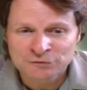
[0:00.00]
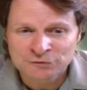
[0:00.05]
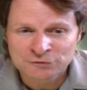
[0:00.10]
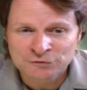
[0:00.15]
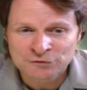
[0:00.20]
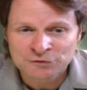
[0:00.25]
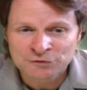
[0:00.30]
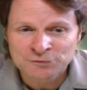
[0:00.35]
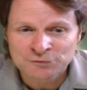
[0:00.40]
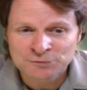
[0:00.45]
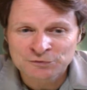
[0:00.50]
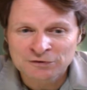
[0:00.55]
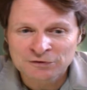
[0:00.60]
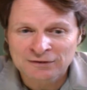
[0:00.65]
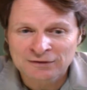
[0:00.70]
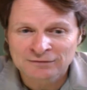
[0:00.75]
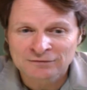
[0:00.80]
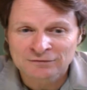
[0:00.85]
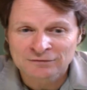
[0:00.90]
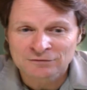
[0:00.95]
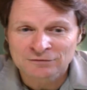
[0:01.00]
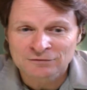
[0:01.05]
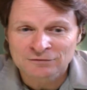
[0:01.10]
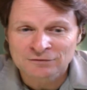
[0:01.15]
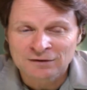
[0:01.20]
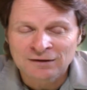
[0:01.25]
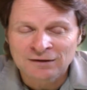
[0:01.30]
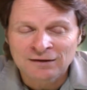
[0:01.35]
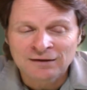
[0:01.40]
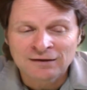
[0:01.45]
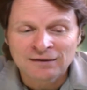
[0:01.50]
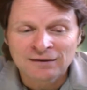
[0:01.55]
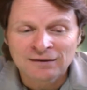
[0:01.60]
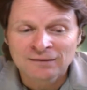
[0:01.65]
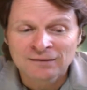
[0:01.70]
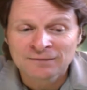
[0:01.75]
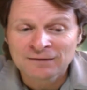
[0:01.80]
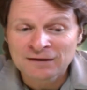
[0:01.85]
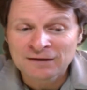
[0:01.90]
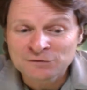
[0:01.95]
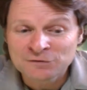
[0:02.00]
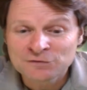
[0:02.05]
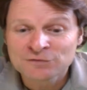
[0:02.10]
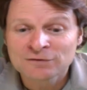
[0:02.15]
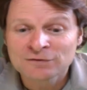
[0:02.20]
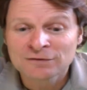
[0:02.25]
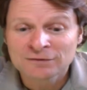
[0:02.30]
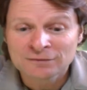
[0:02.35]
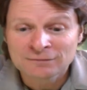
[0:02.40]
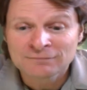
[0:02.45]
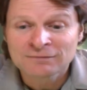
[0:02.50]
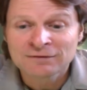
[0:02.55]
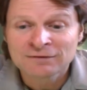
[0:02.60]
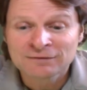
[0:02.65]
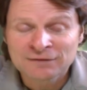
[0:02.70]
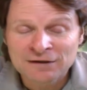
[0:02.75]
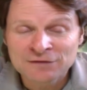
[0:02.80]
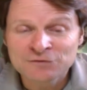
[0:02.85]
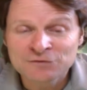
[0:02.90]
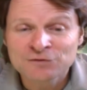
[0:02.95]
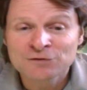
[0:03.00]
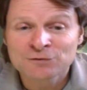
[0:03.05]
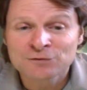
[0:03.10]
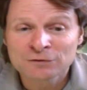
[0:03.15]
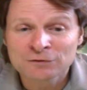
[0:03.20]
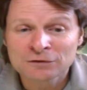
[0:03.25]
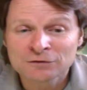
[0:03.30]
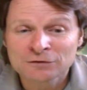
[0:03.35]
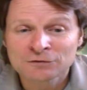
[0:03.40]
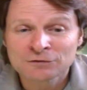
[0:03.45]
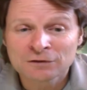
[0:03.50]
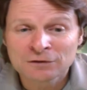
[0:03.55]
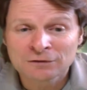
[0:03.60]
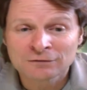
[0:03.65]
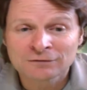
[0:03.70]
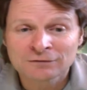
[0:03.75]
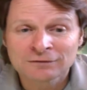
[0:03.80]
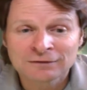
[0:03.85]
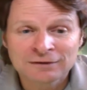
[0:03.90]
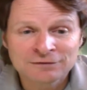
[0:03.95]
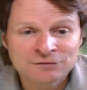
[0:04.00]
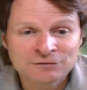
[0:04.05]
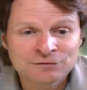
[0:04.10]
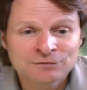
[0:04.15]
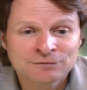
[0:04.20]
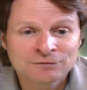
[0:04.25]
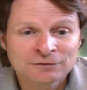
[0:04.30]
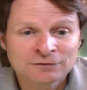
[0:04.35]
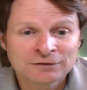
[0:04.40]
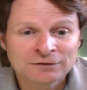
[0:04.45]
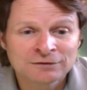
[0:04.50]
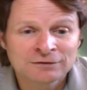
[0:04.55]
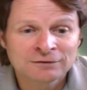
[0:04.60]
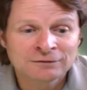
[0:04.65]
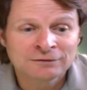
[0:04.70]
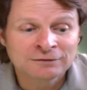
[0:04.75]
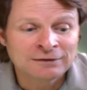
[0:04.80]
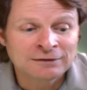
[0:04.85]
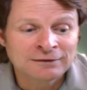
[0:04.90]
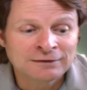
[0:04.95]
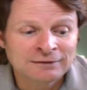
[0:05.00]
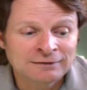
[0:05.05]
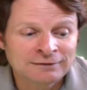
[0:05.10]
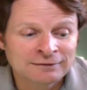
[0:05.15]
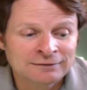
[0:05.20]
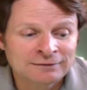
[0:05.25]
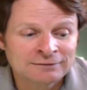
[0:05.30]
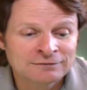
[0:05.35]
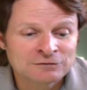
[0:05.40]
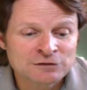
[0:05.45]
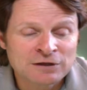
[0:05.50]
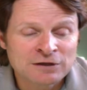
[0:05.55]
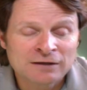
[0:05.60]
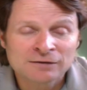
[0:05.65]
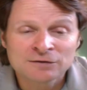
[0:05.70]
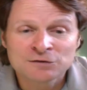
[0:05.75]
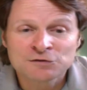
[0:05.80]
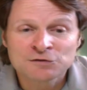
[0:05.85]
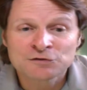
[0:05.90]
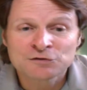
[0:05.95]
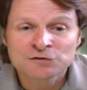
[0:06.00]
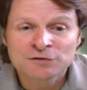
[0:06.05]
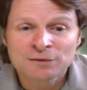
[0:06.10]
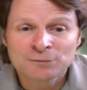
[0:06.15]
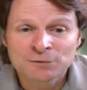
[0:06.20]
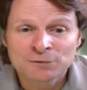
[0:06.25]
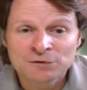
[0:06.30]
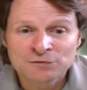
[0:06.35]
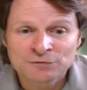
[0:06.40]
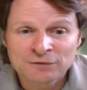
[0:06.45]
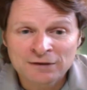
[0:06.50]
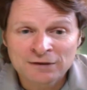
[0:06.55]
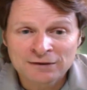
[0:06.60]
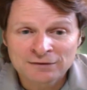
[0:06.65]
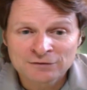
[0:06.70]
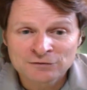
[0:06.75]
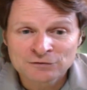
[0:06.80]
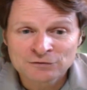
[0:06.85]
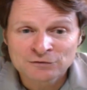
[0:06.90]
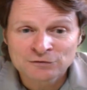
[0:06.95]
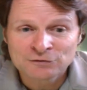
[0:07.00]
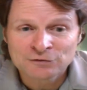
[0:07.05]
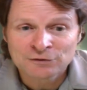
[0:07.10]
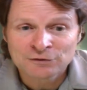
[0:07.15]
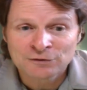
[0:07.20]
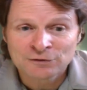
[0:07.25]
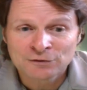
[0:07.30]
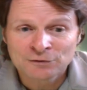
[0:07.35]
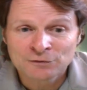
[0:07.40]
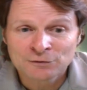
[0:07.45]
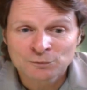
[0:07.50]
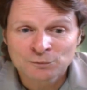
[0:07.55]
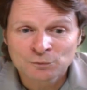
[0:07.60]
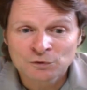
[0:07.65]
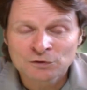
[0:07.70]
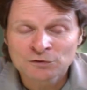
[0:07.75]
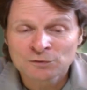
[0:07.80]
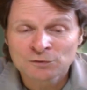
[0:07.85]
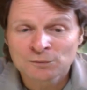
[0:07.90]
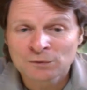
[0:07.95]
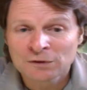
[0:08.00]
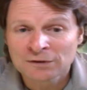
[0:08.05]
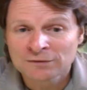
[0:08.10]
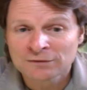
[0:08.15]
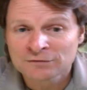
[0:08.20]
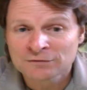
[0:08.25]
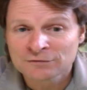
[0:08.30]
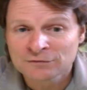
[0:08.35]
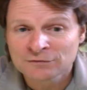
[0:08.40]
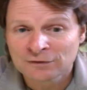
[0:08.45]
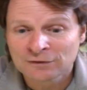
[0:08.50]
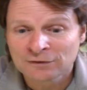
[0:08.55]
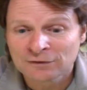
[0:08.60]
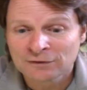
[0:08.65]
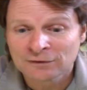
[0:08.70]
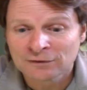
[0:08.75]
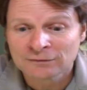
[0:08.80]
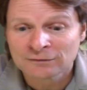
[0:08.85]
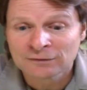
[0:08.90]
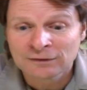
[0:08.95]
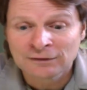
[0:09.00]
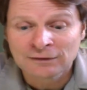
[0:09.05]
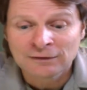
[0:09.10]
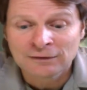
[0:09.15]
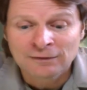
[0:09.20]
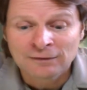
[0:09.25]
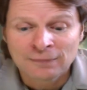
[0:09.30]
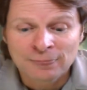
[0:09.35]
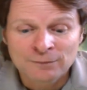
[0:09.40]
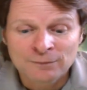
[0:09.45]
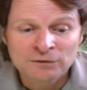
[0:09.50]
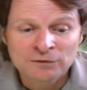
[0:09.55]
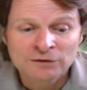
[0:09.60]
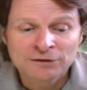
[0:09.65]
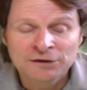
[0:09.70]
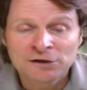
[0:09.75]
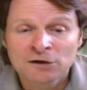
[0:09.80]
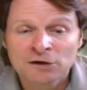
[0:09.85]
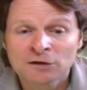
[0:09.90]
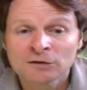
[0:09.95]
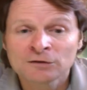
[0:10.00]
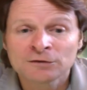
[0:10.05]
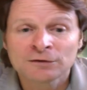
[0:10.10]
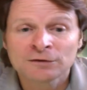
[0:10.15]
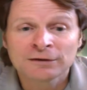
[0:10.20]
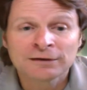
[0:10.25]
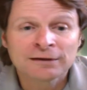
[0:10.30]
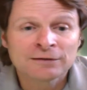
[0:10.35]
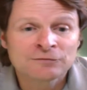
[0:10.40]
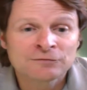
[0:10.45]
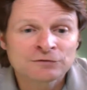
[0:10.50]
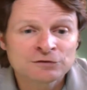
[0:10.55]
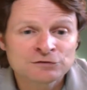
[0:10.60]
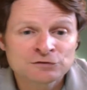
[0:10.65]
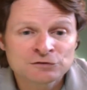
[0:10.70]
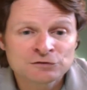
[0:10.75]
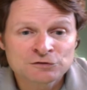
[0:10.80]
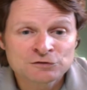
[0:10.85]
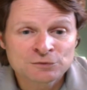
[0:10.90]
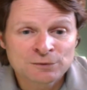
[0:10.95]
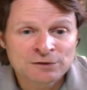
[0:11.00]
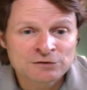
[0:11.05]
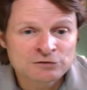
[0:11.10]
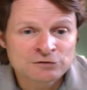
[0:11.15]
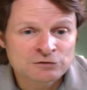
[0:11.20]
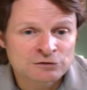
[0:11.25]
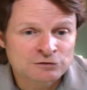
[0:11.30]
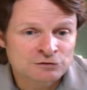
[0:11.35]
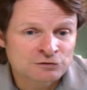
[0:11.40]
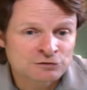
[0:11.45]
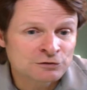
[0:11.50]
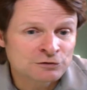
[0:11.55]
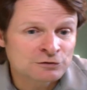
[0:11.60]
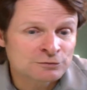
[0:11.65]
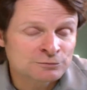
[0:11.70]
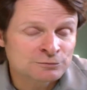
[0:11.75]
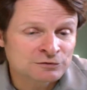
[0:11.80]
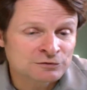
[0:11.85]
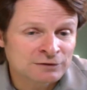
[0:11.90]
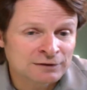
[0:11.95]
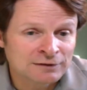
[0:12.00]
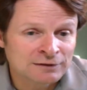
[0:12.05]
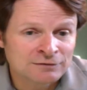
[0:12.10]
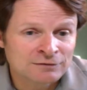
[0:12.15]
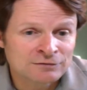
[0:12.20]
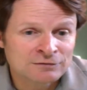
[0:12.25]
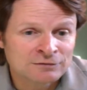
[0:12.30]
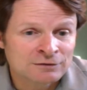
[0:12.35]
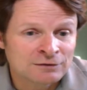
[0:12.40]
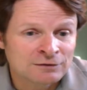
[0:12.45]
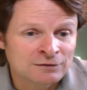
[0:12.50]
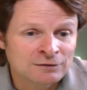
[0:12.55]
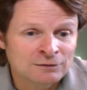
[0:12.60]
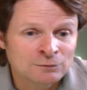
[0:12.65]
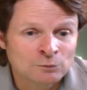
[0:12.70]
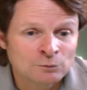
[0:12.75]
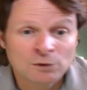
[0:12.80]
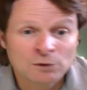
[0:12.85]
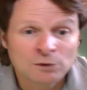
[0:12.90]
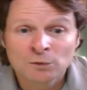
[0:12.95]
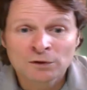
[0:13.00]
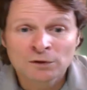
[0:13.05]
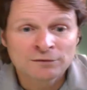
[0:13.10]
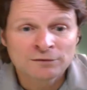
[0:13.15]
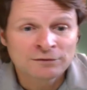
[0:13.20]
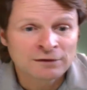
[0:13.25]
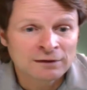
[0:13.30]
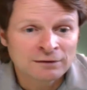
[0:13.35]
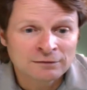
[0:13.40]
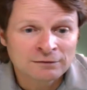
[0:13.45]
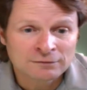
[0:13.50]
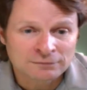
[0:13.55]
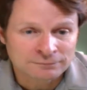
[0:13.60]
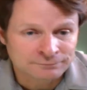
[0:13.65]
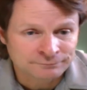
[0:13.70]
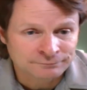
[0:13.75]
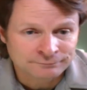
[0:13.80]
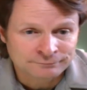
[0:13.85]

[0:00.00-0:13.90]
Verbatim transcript: and circumstances. And that's the and that's the real growth. That's the real uh, challenges that we face is to know that we're the ones that are really coloring every situation and circumstance one way or the other.